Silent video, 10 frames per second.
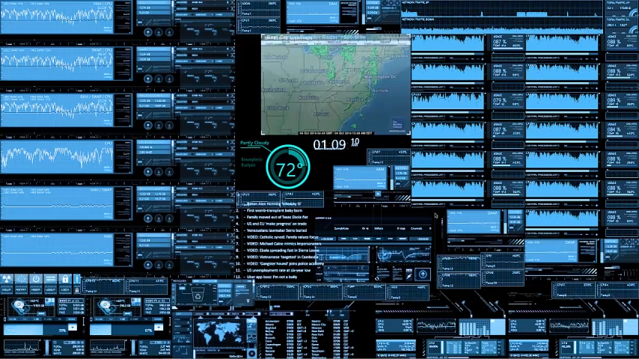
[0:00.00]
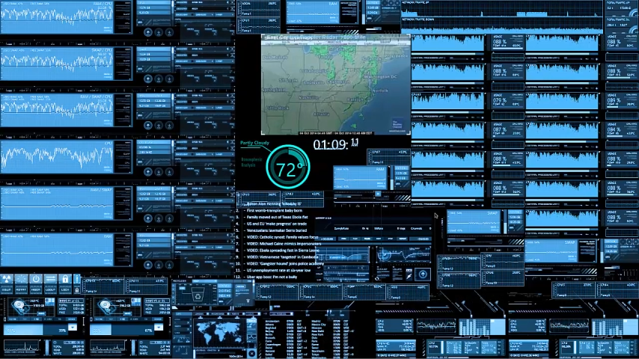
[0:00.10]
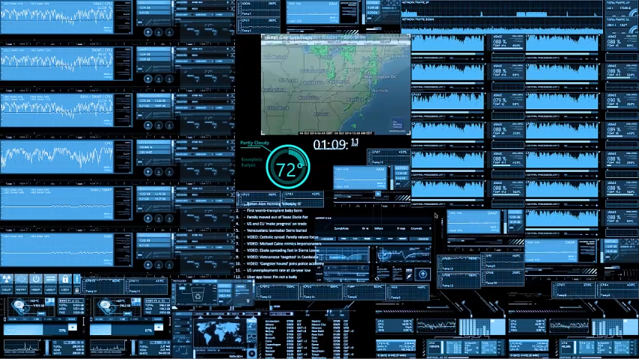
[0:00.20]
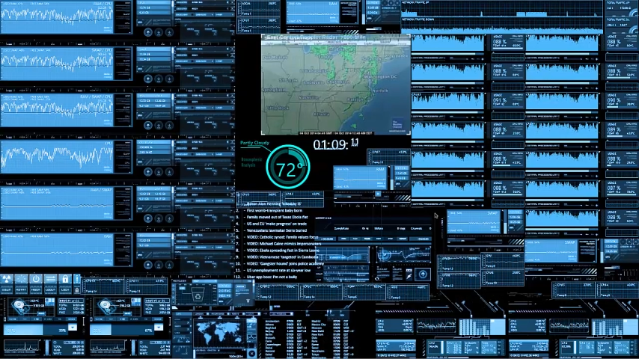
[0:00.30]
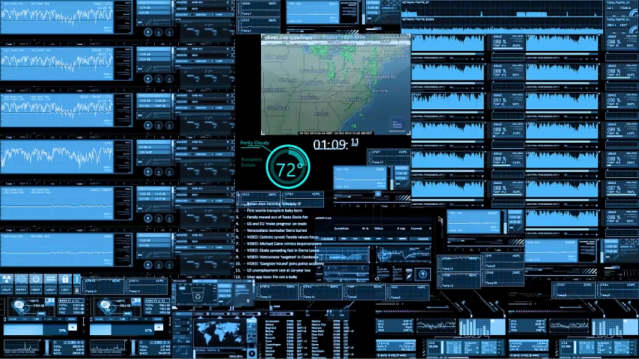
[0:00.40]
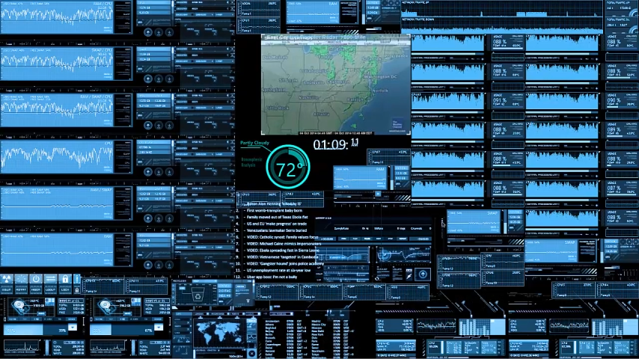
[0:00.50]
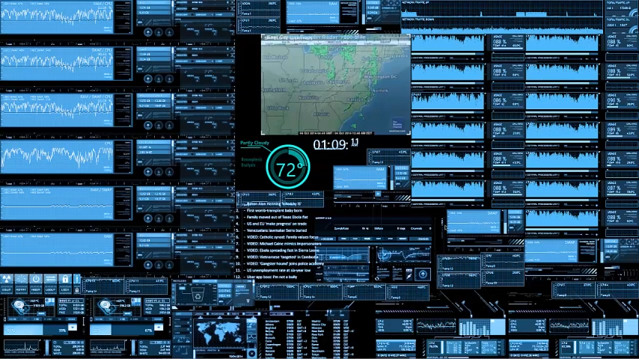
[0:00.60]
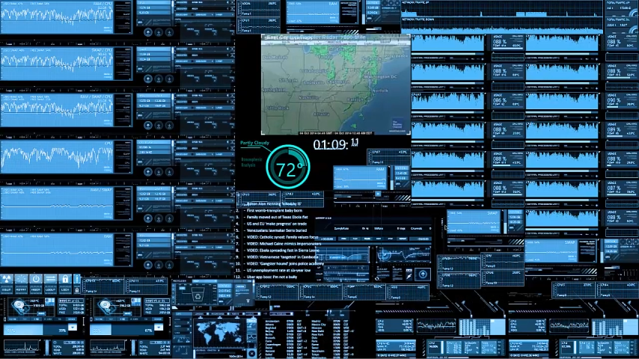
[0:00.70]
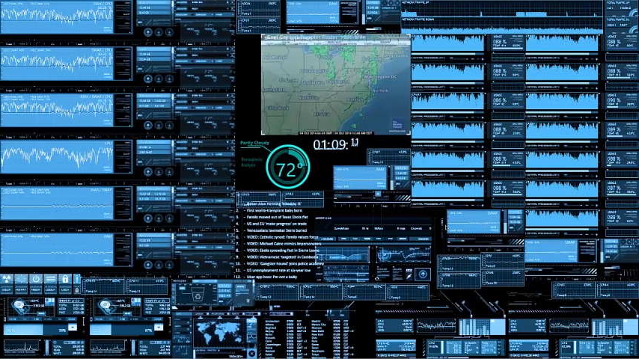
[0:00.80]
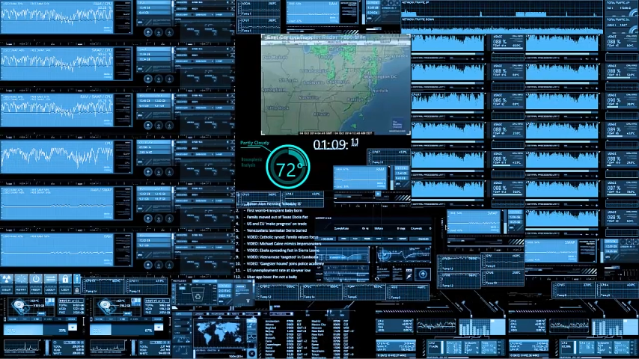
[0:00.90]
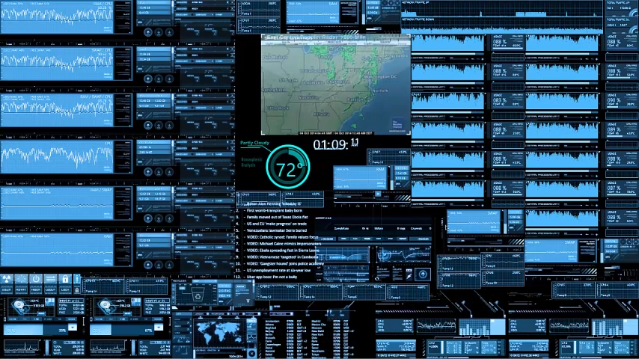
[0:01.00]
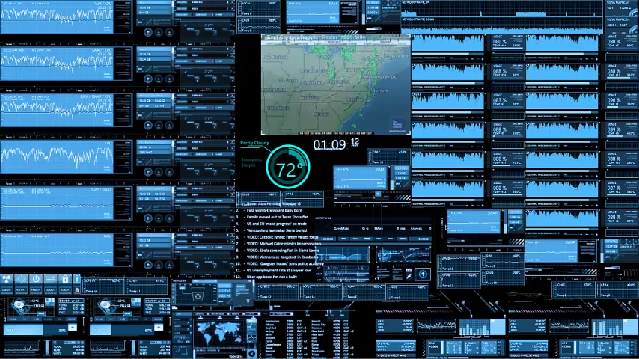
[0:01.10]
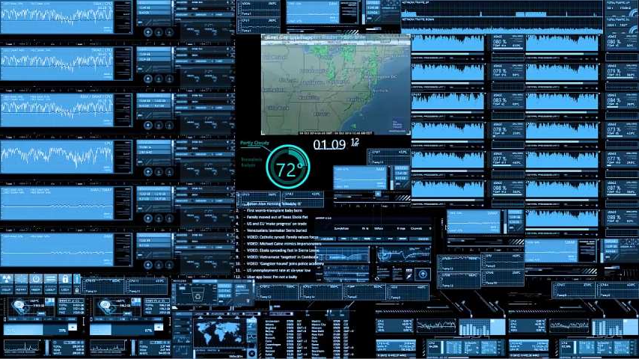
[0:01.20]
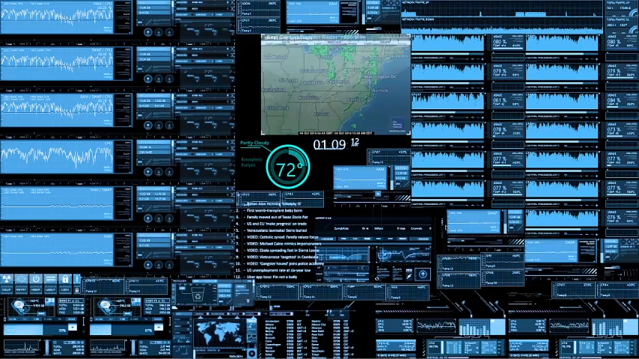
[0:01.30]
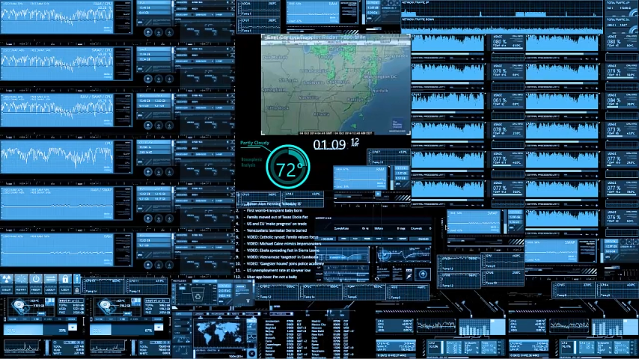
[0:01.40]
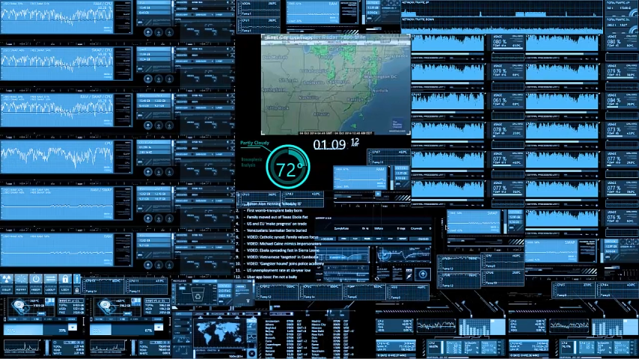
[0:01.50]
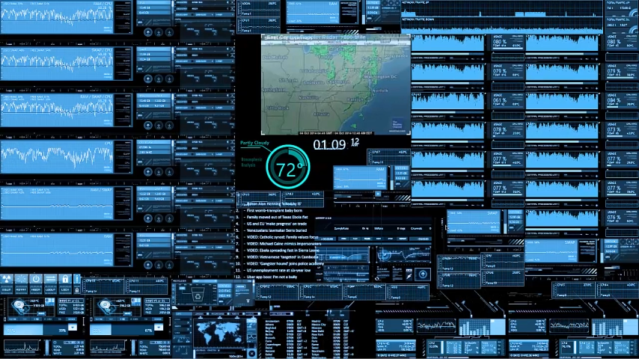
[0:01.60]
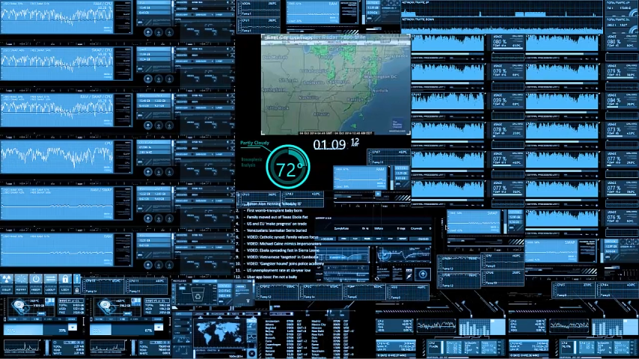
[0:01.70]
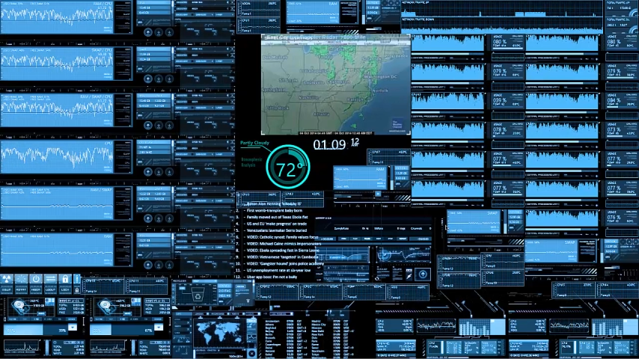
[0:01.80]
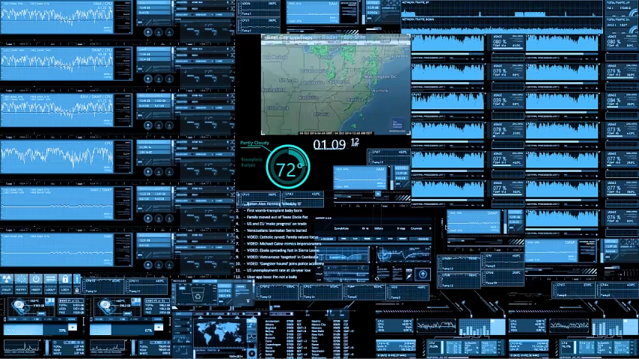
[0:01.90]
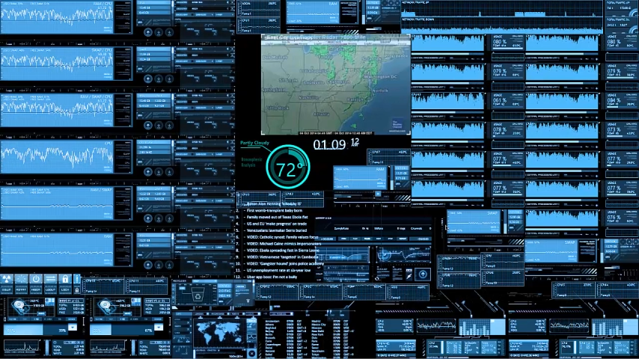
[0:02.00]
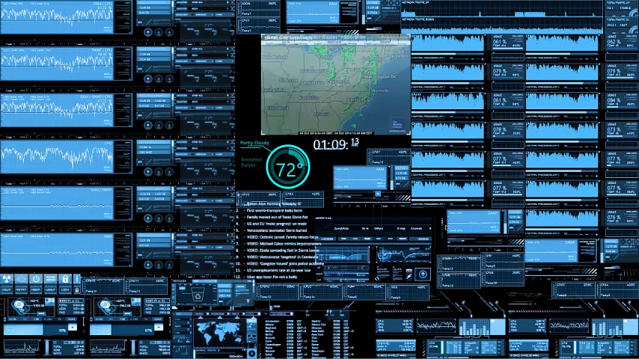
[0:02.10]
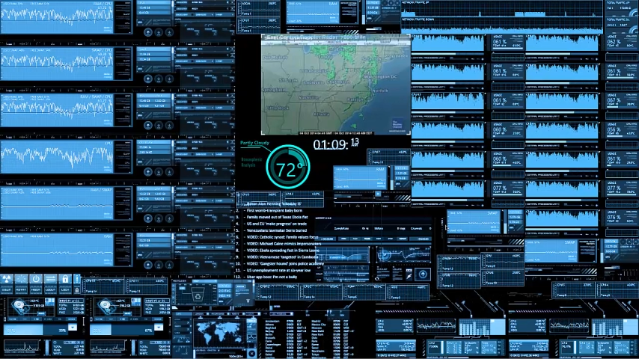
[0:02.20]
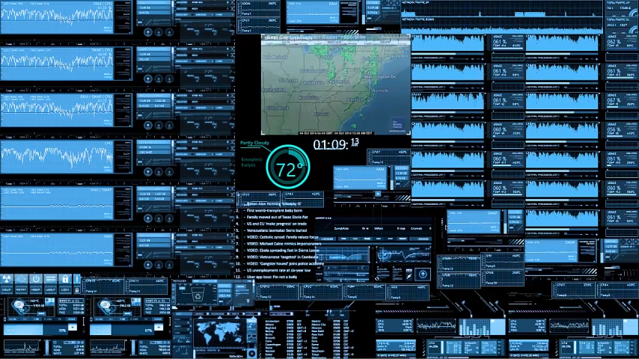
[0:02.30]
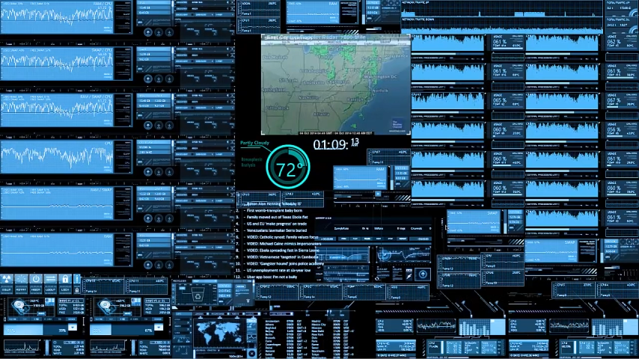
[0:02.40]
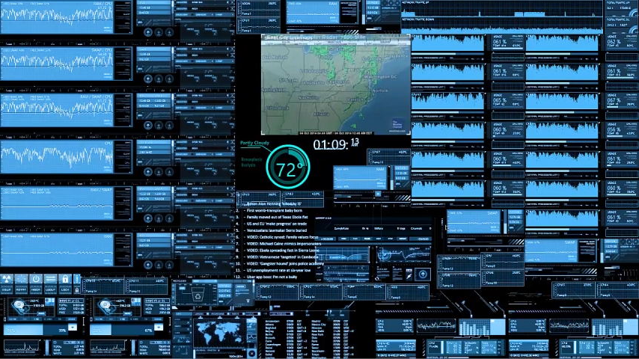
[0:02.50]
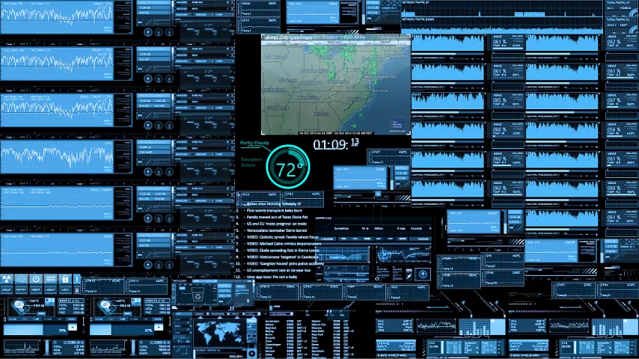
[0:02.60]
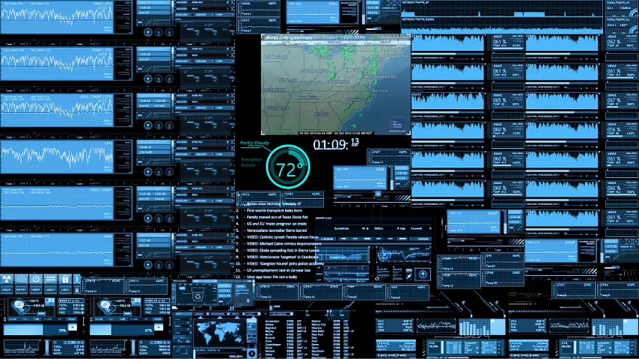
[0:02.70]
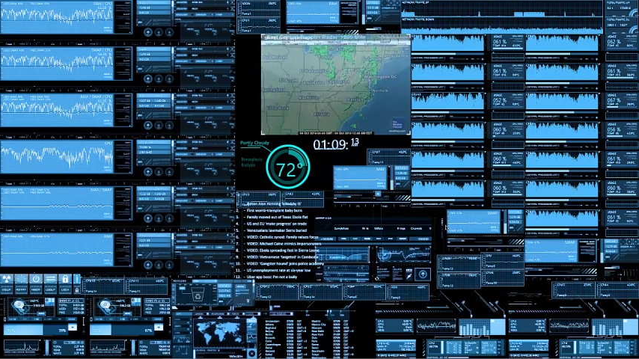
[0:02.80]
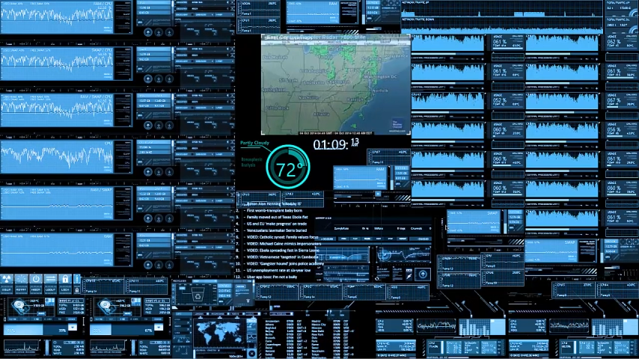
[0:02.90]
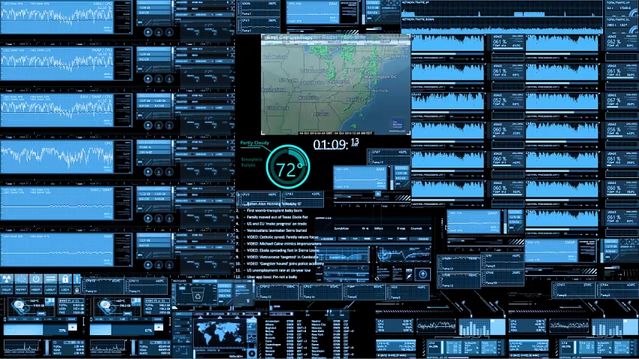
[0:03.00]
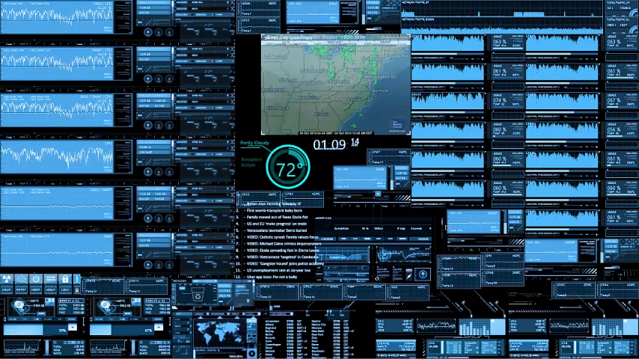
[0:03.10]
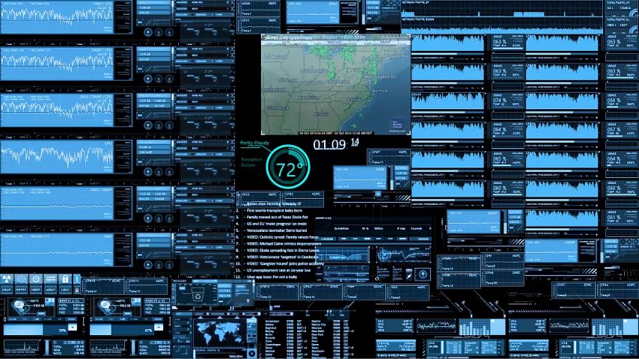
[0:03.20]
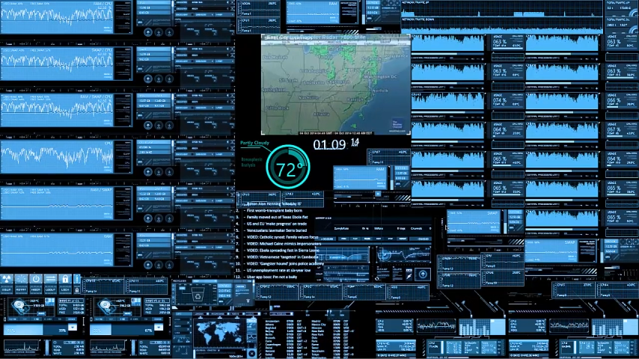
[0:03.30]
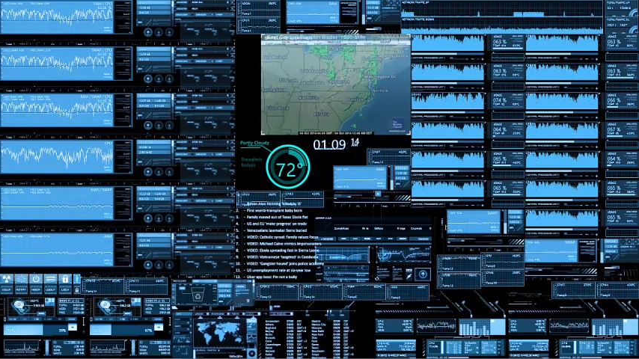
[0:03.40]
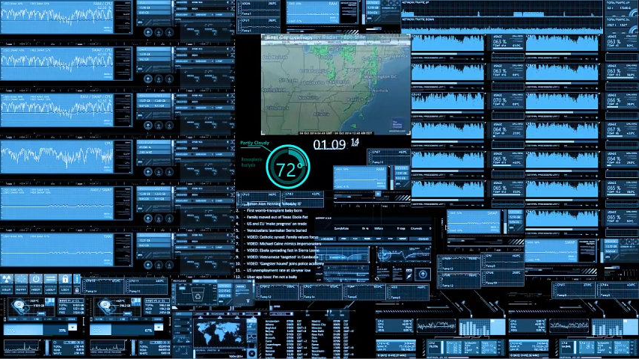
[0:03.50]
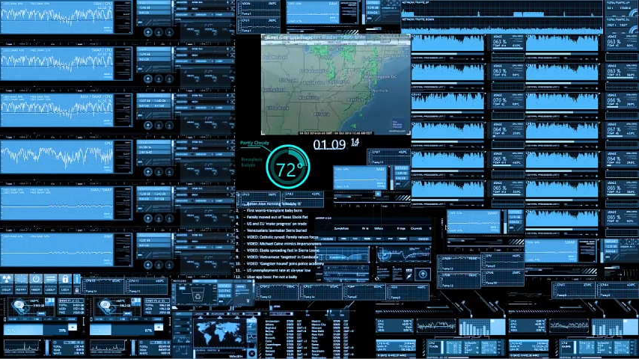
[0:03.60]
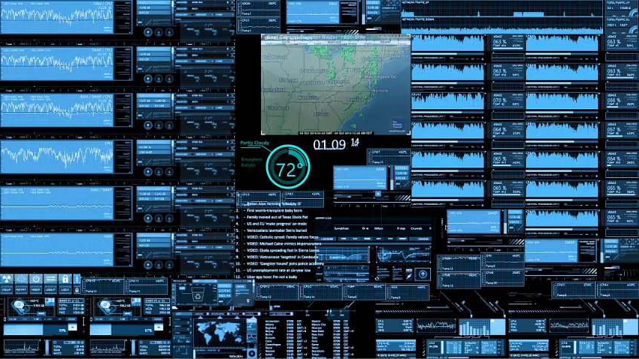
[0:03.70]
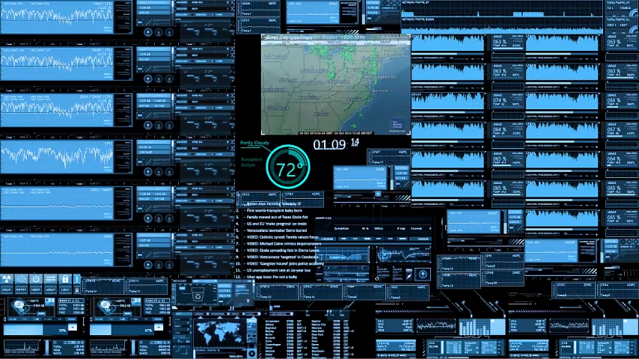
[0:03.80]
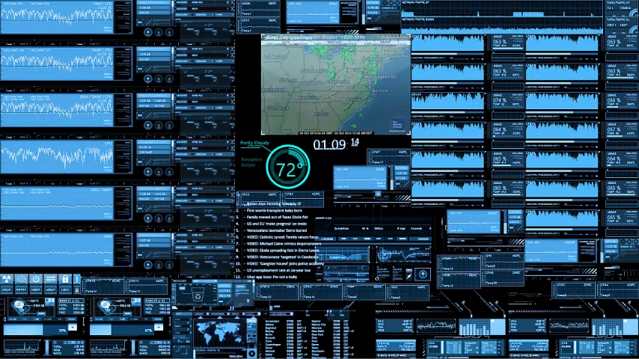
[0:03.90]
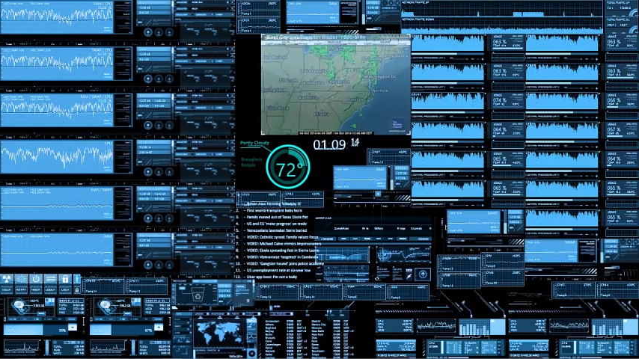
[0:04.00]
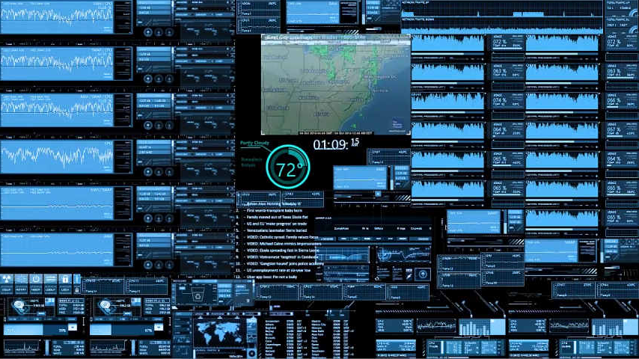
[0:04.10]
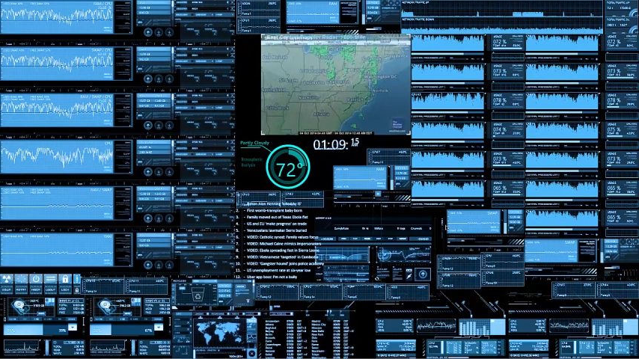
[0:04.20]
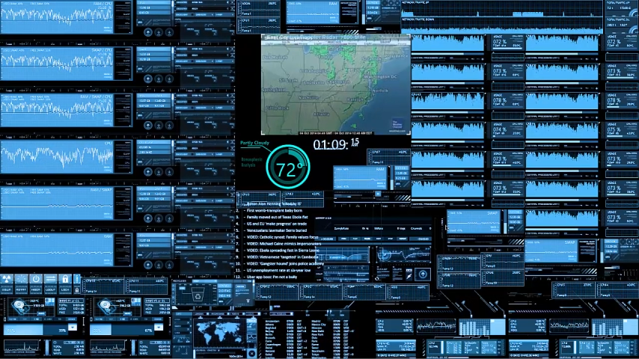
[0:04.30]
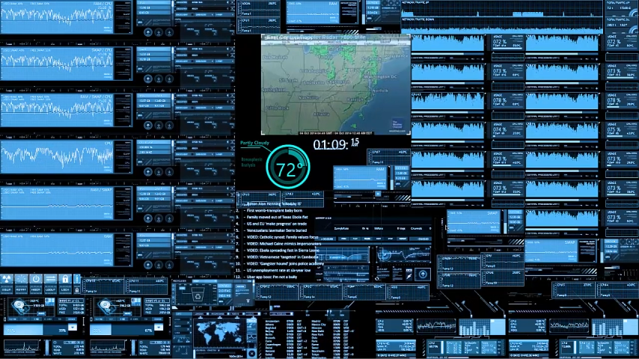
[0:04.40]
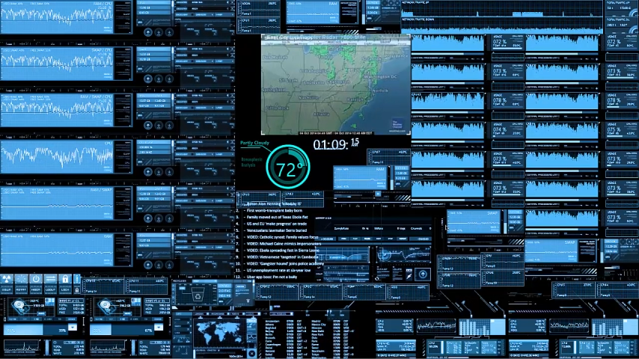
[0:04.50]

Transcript: Nobody's mouth can be seen.